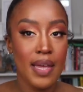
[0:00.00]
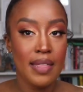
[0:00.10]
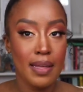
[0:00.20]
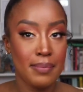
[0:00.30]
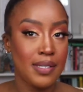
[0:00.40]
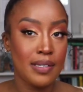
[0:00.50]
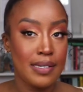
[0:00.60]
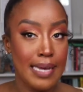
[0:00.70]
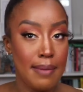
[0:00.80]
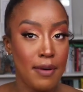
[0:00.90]
And that
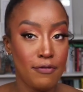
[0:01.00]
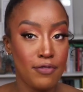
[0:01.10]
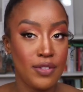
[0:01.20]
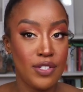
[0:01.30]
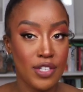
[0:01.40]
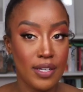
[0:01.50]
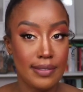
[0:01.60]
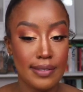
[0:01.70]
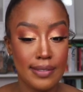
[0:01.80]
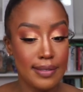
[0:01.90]
basically came off with
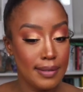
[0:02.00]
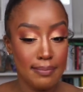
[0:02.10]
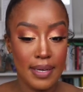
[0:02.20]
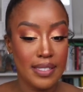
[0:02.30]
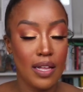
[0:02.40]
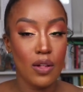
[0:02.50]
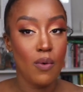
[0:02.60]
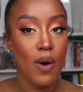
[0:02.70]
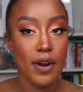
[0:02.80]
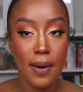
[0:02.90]
just
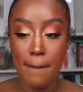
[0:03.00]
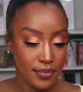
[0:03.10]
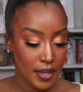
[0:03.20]
micellar water.